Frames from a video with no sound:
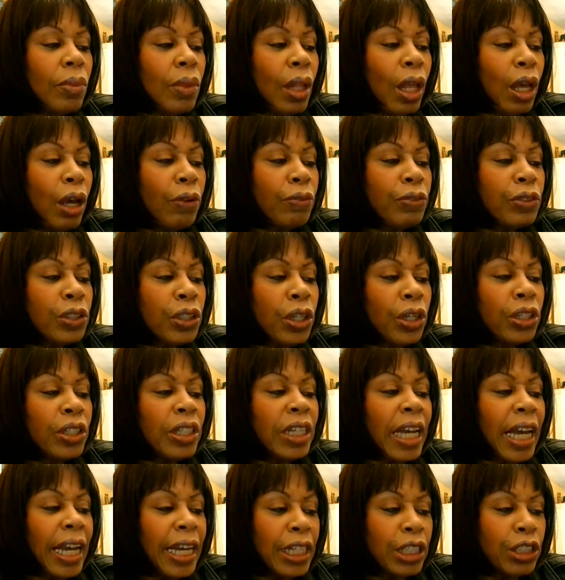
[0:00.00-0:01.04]
of certain
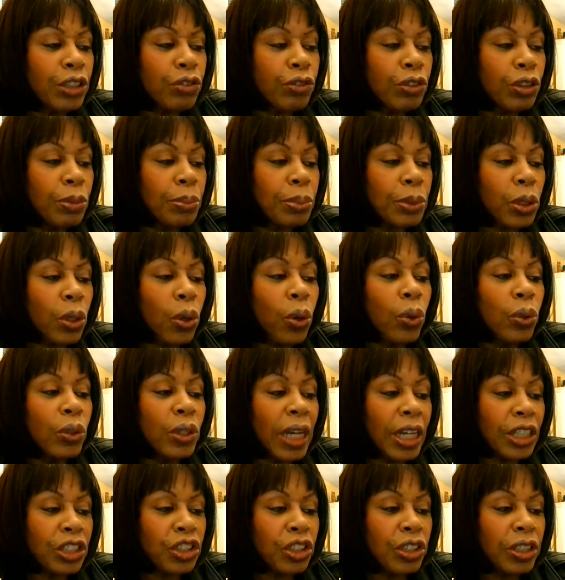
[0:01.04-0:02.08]
age groups or
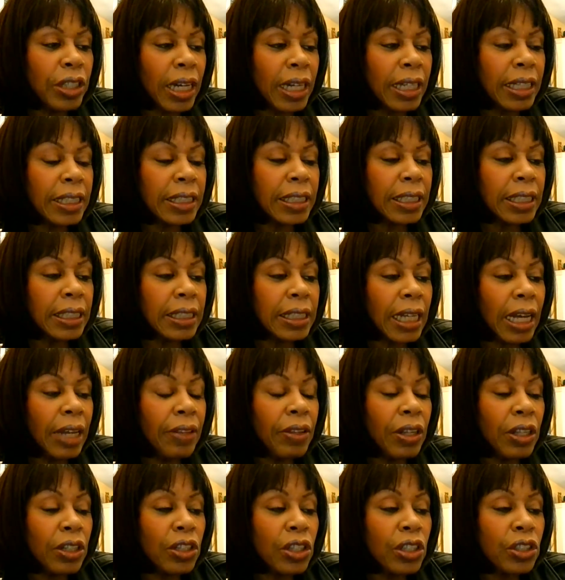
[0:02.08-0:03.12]
nationalities, and
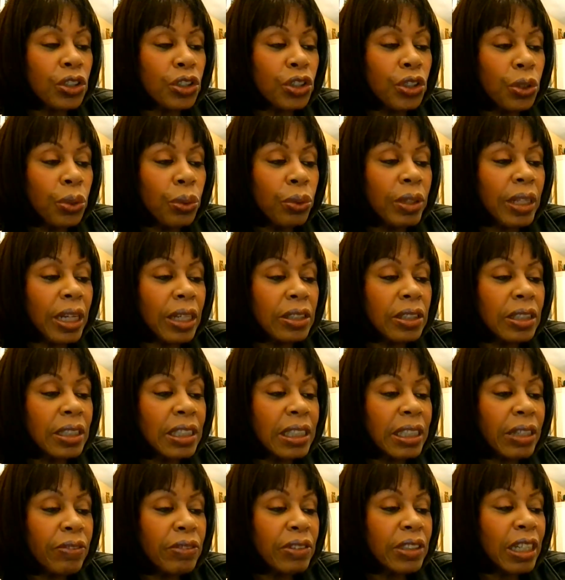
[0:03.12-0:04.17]
that the two thousand
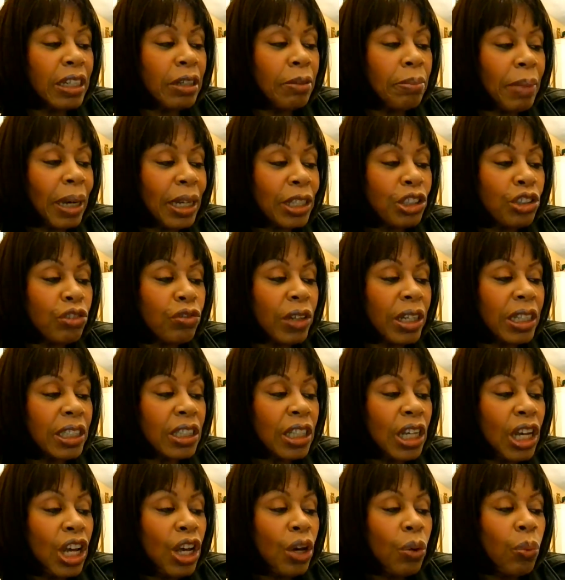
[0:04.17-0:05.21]
seventeen match rate
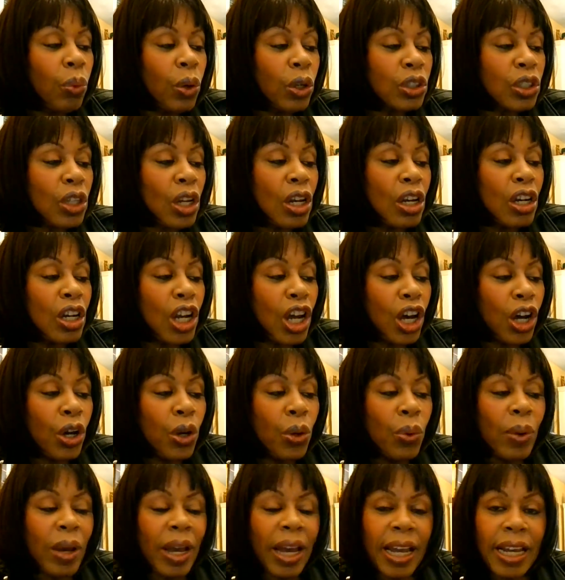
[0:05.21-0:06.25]
was
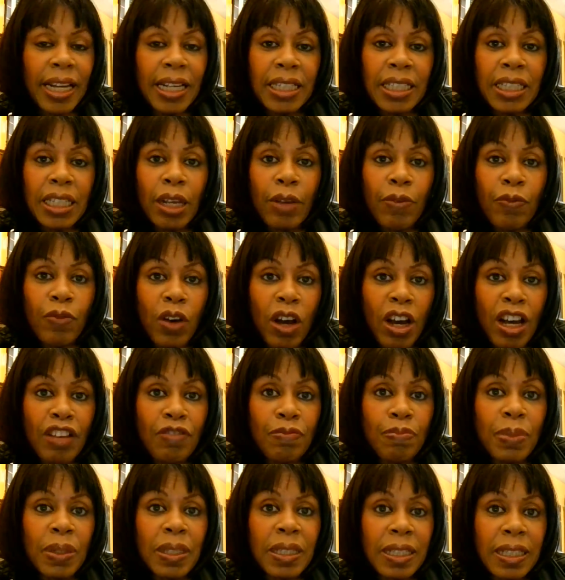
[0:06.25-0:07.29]
low eighty-five
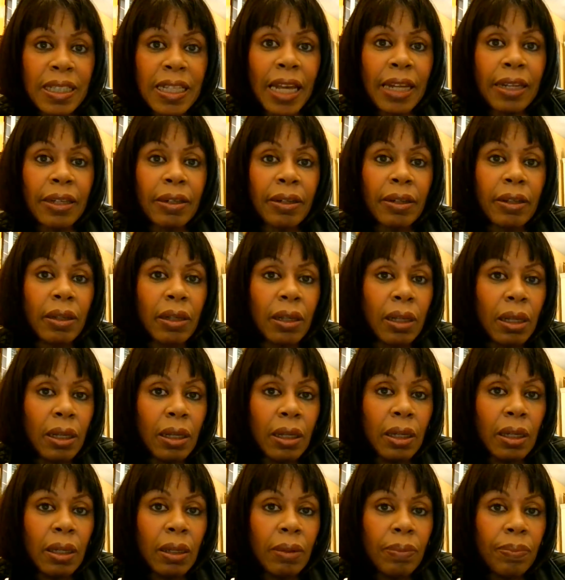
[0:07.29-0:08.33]
percent.
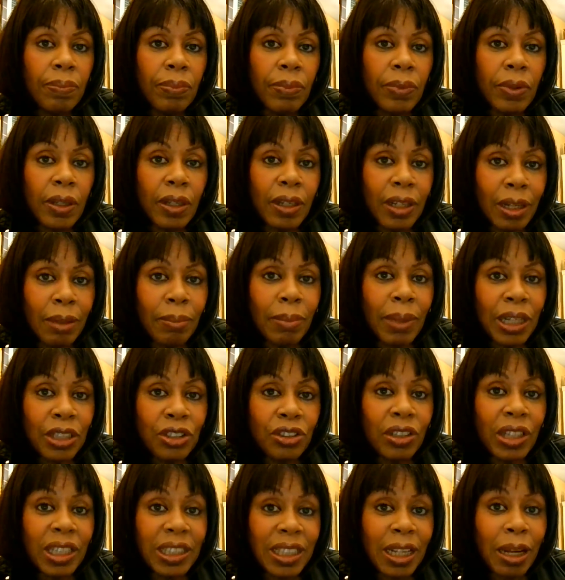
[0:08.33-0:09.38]
Can you
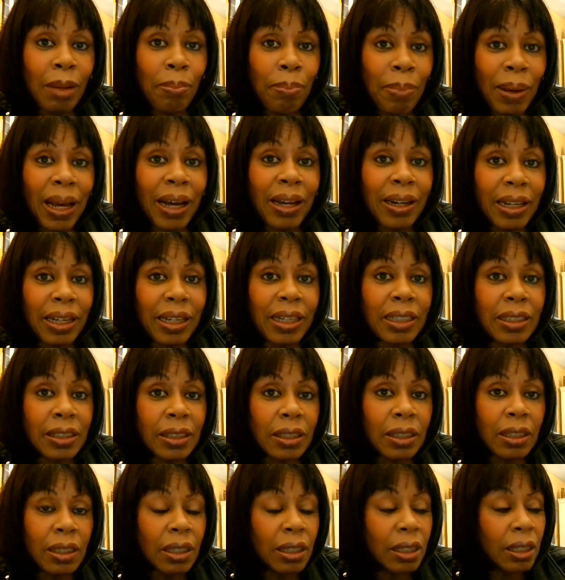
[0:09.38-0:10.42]
imagine? That's how bad it is.